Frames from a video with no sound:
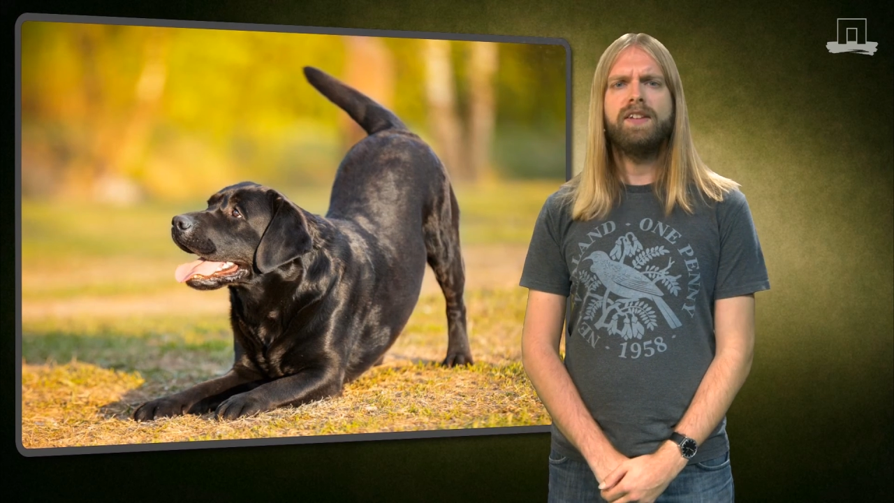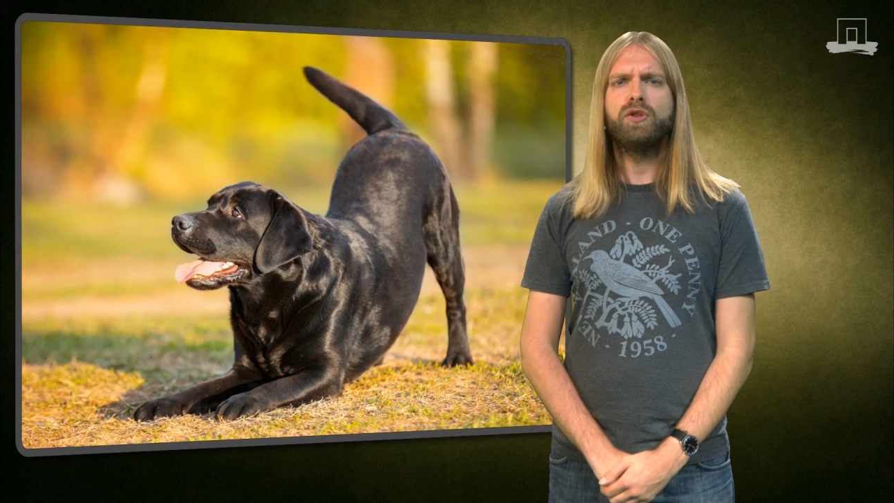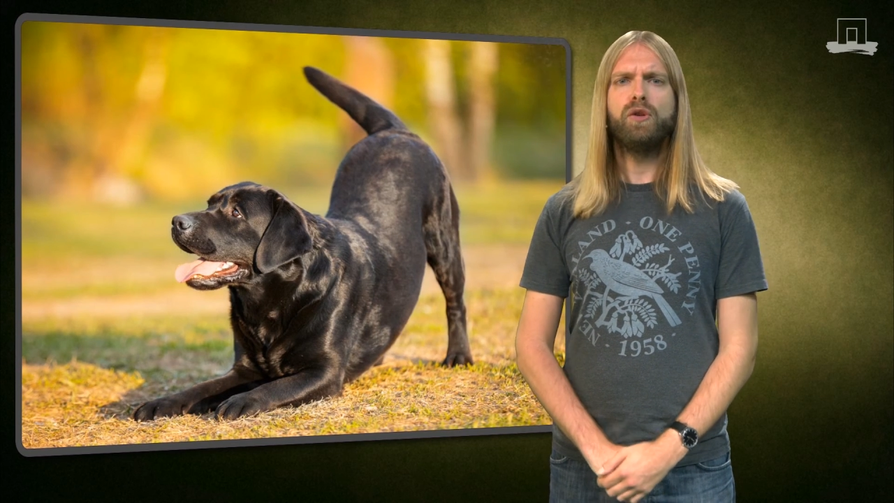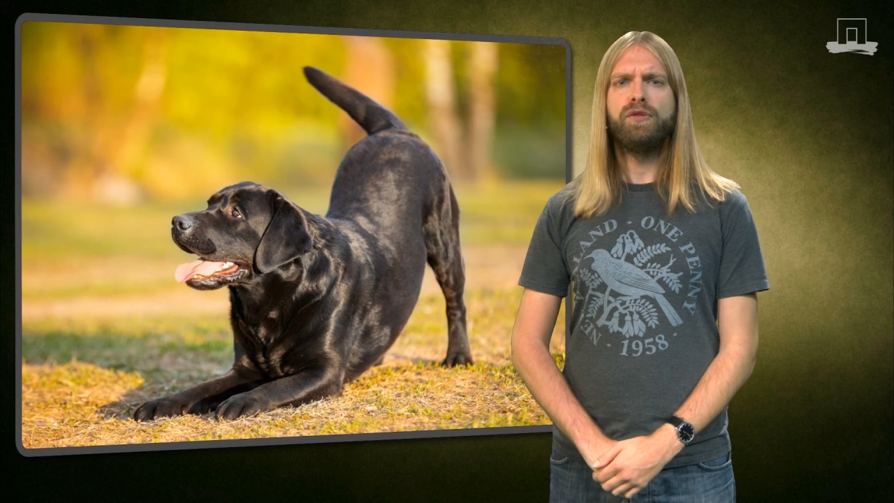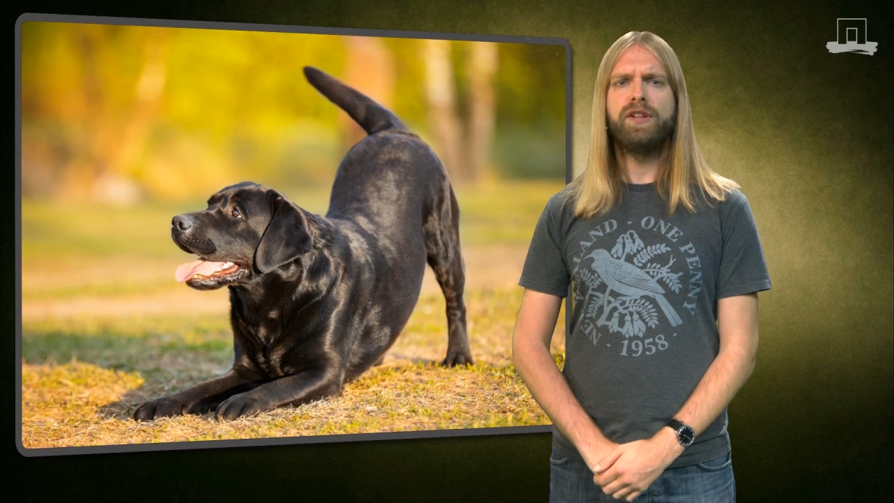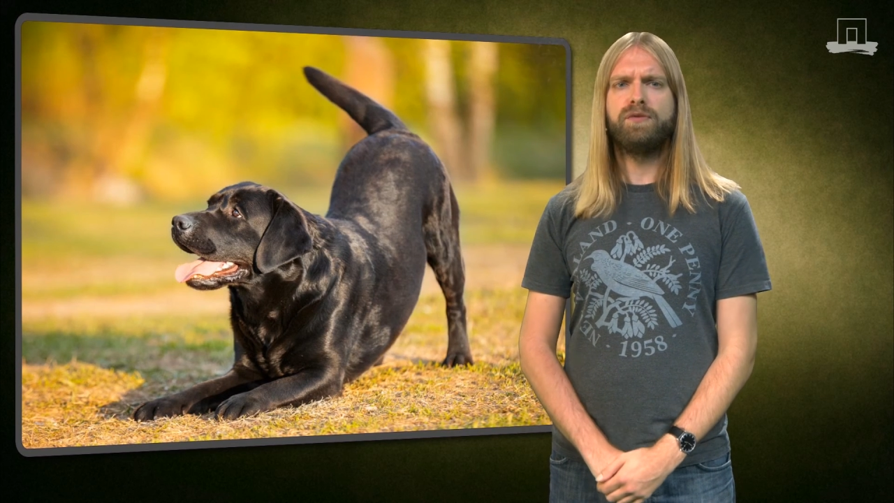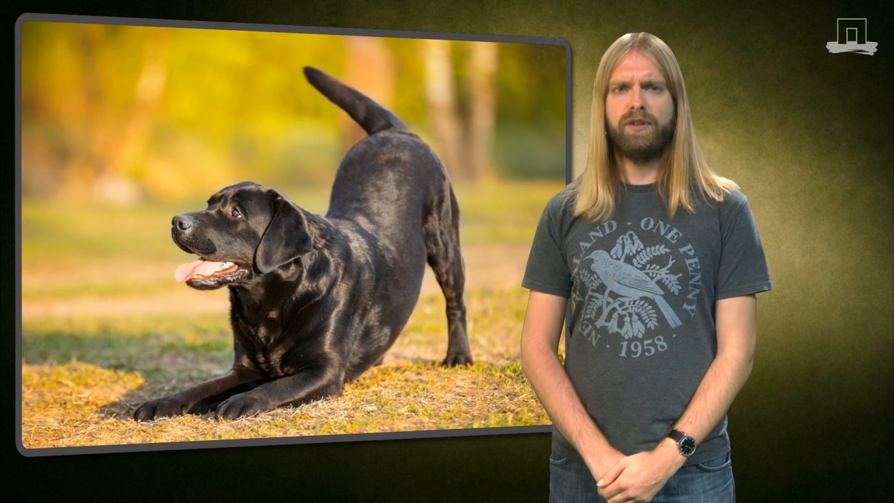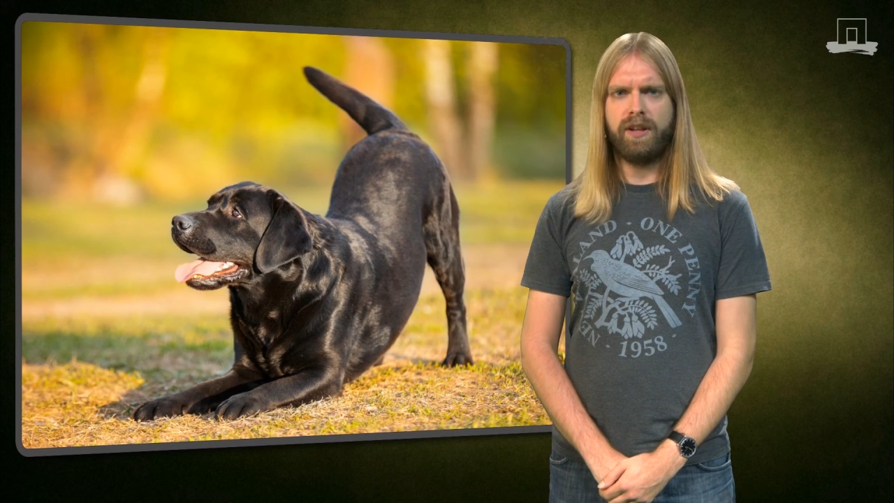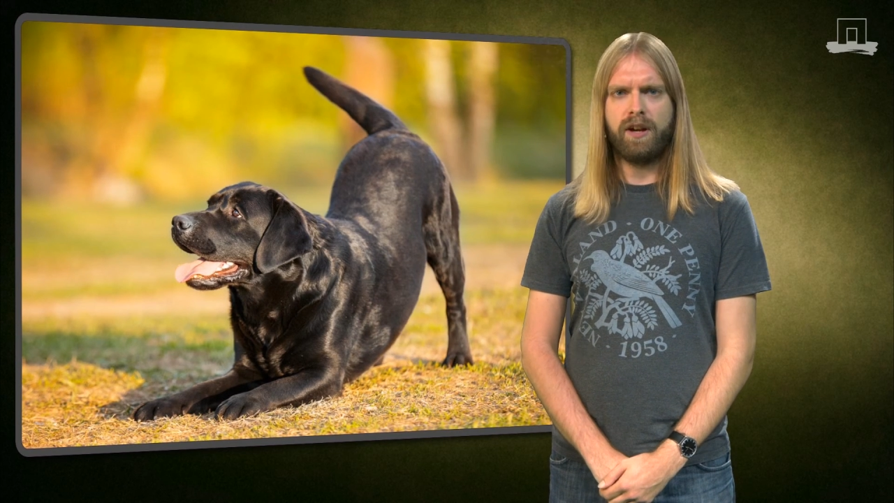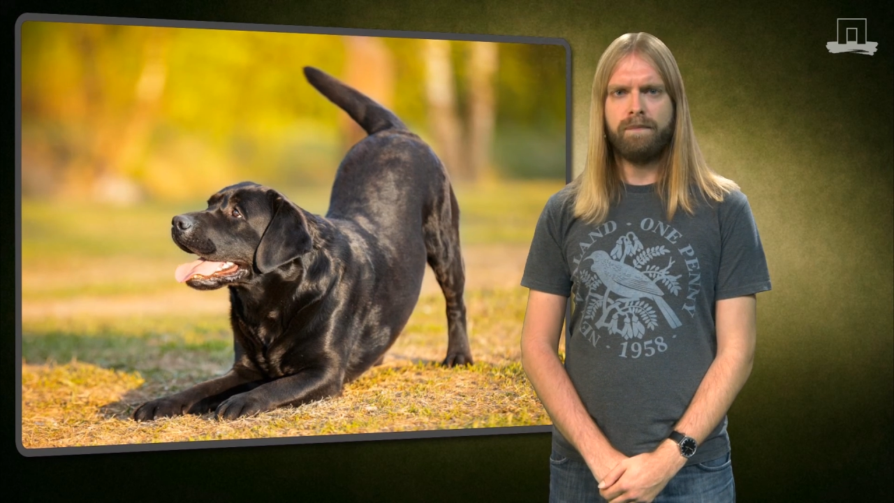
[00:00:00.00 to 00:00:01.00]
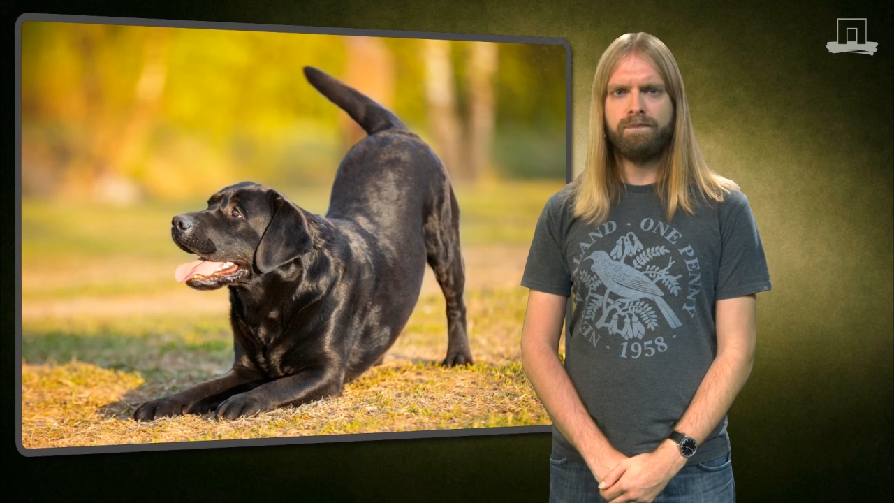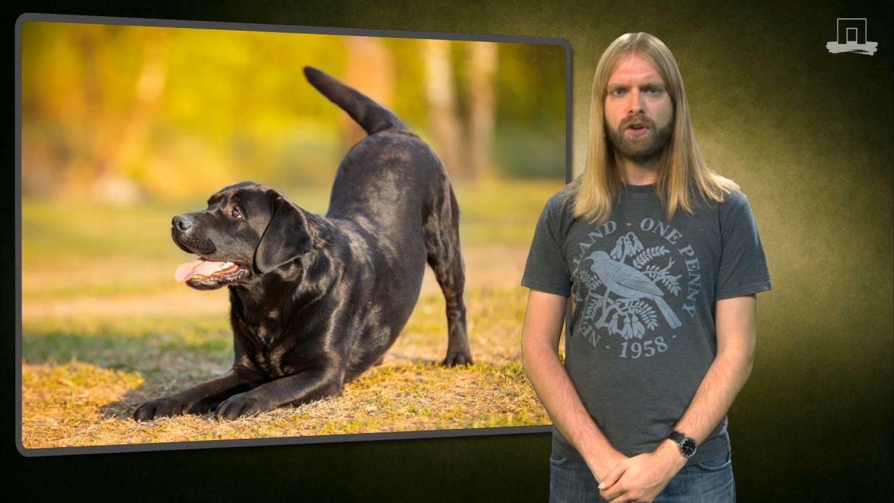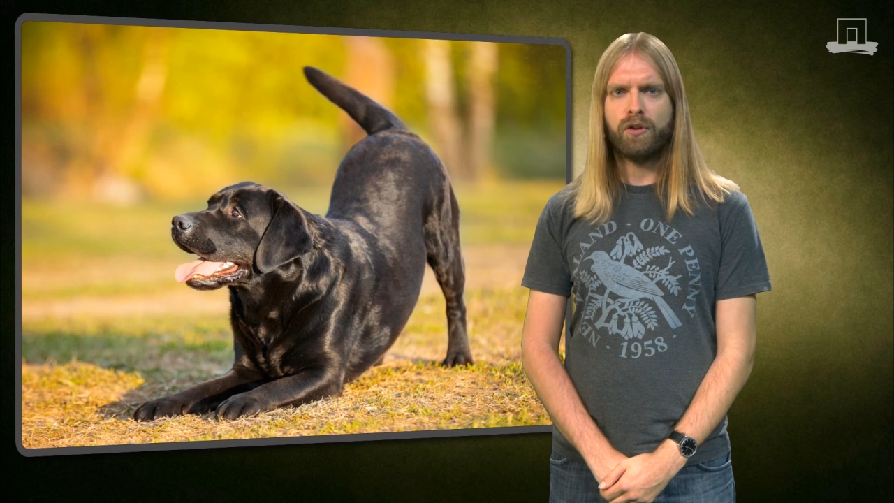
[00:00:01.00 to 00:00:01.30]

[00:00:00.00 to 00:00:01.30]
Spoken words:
That's all for this video,